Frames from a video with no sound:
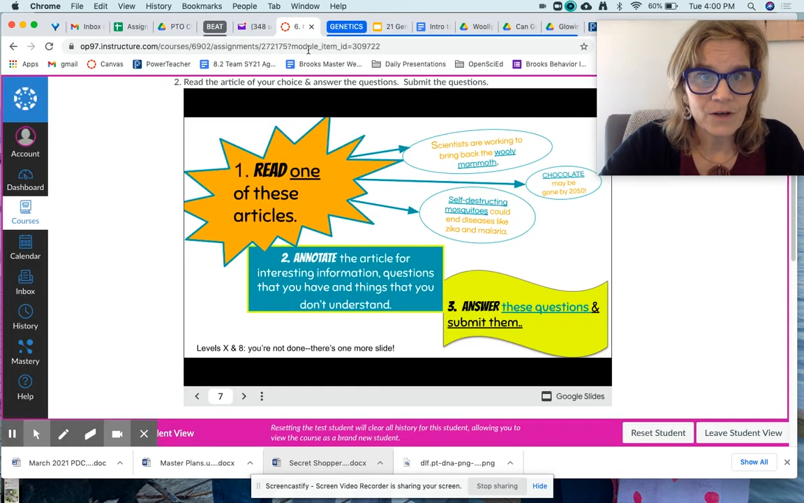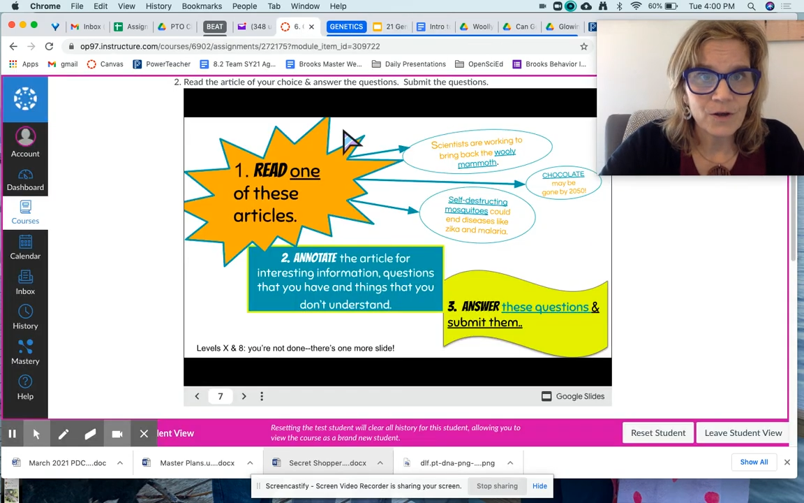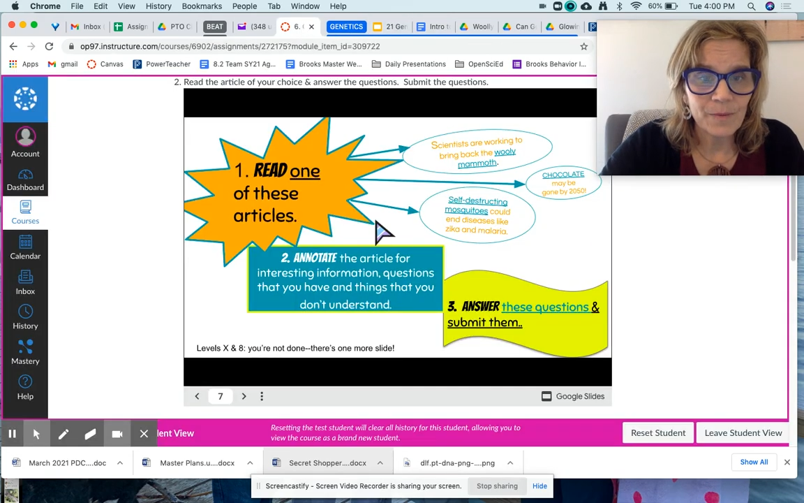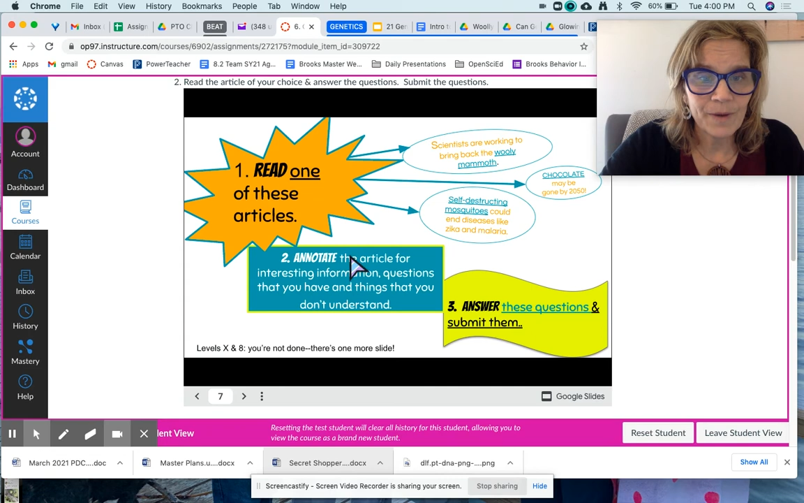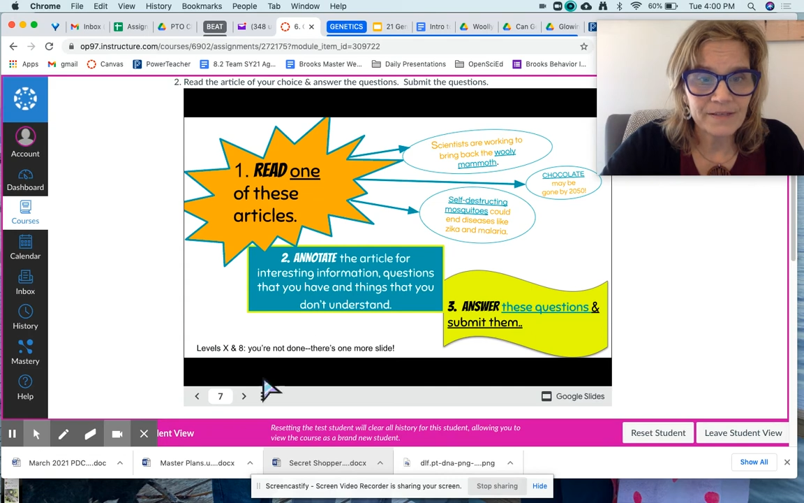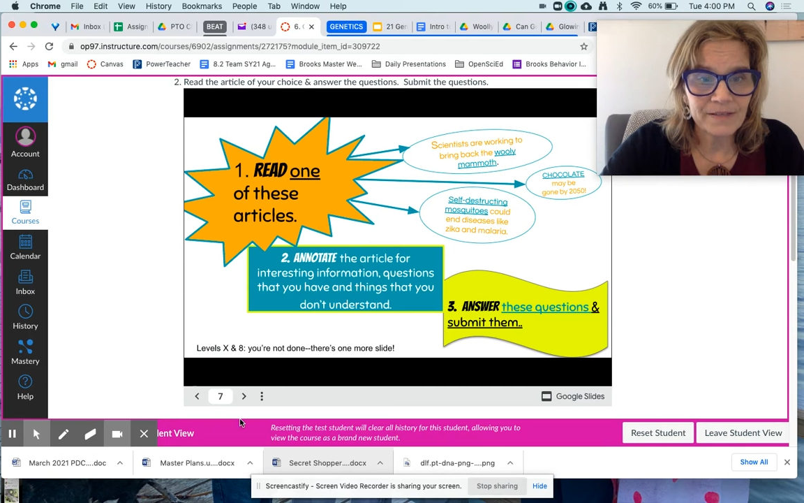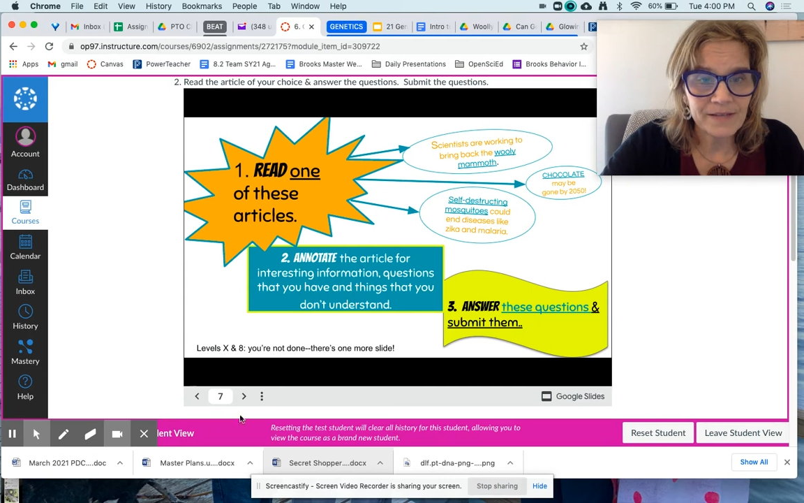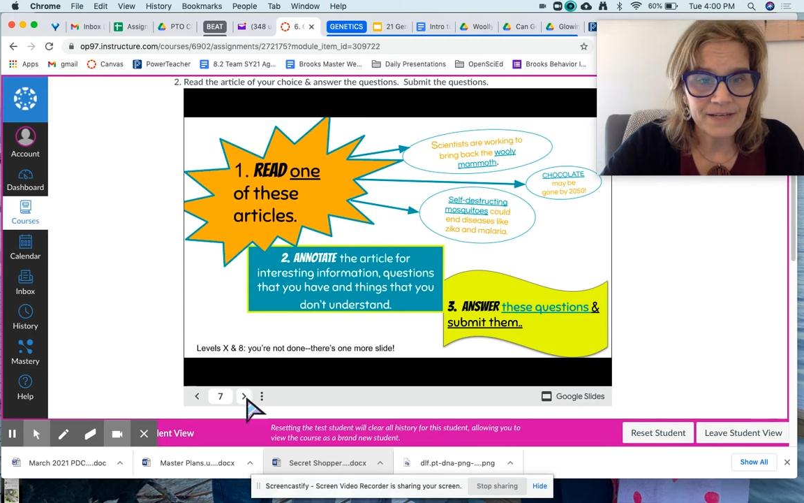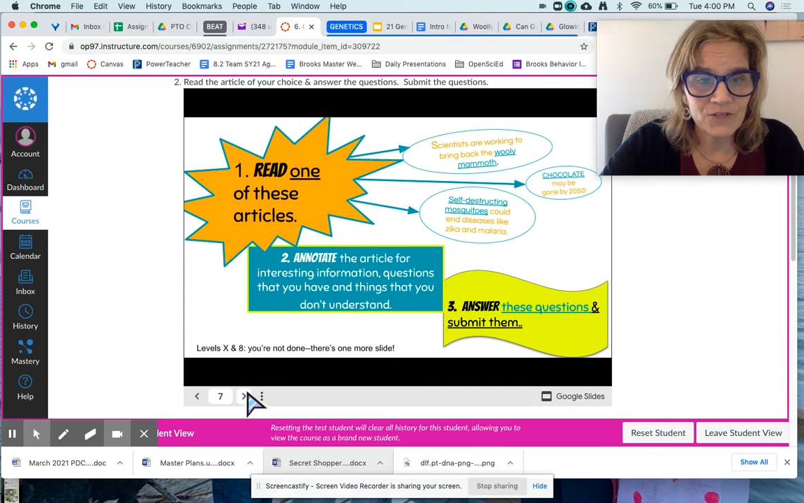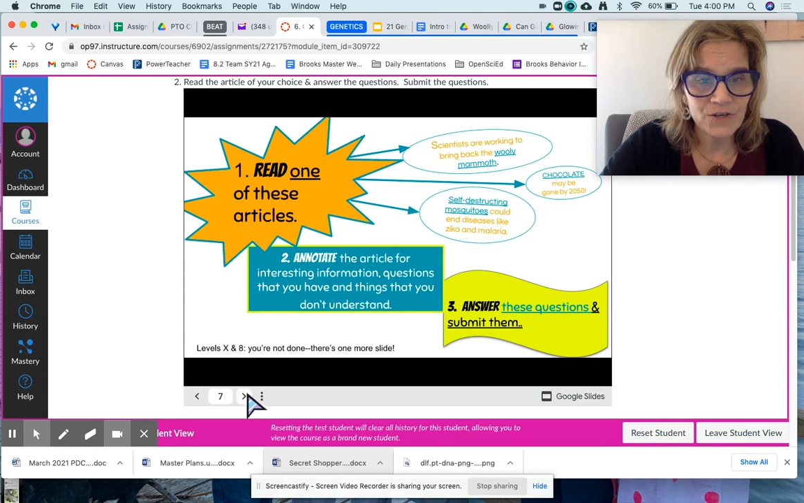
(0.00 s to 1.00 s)
back to the
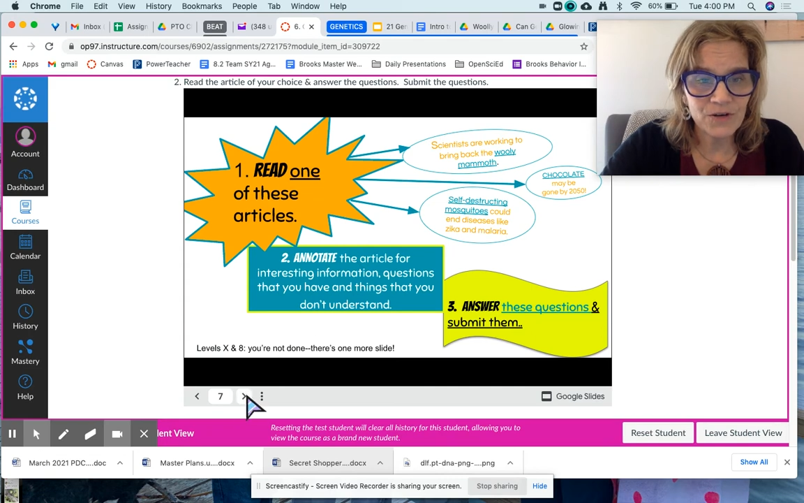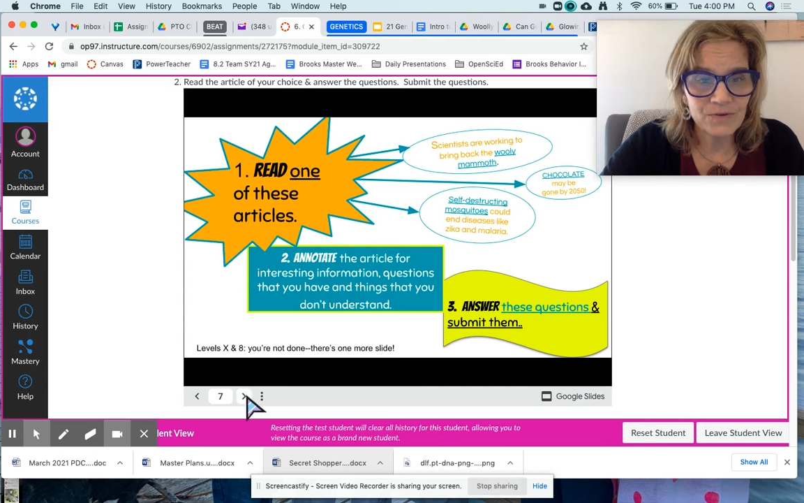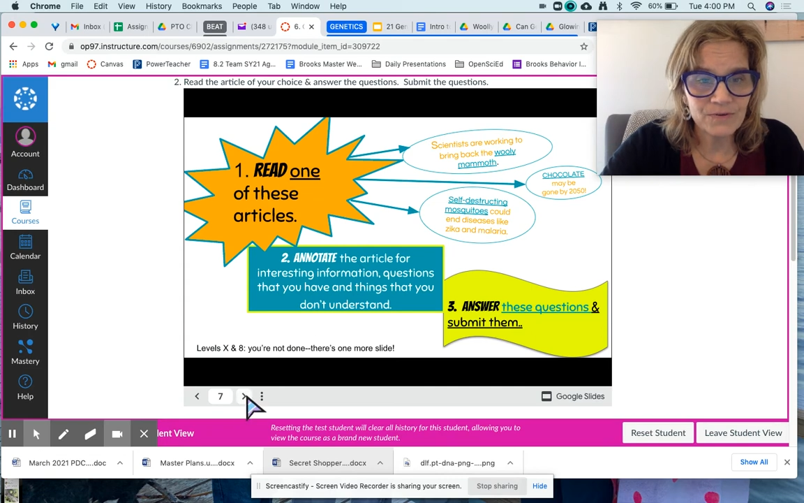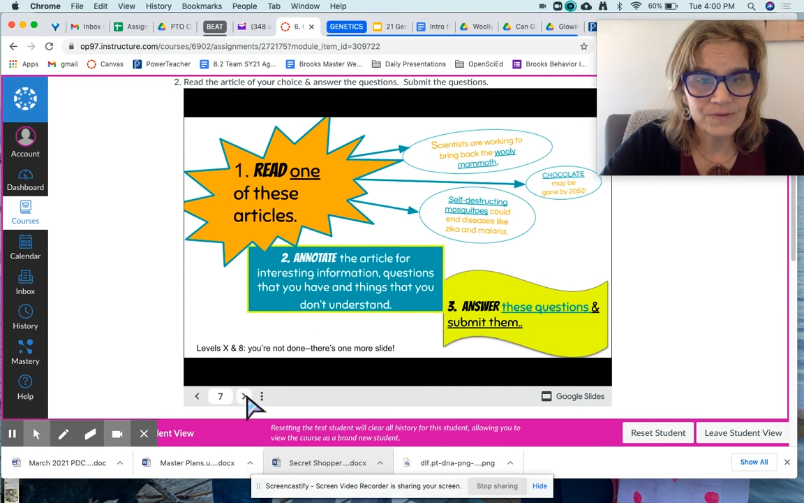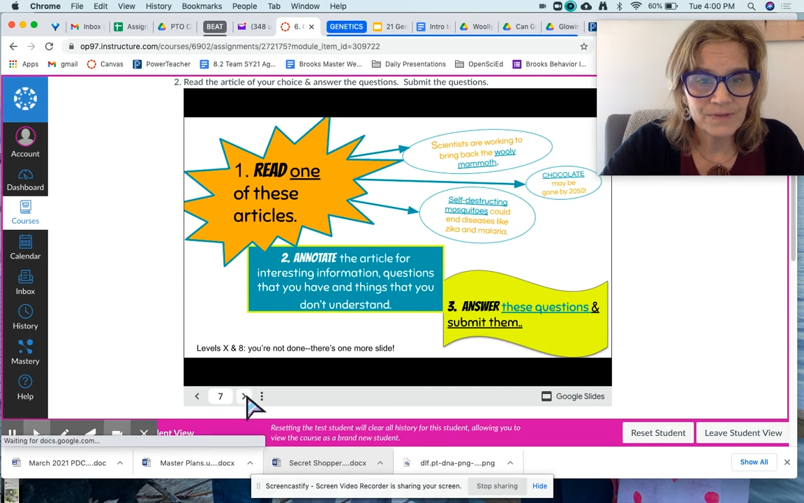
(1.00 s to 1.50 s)
slideshow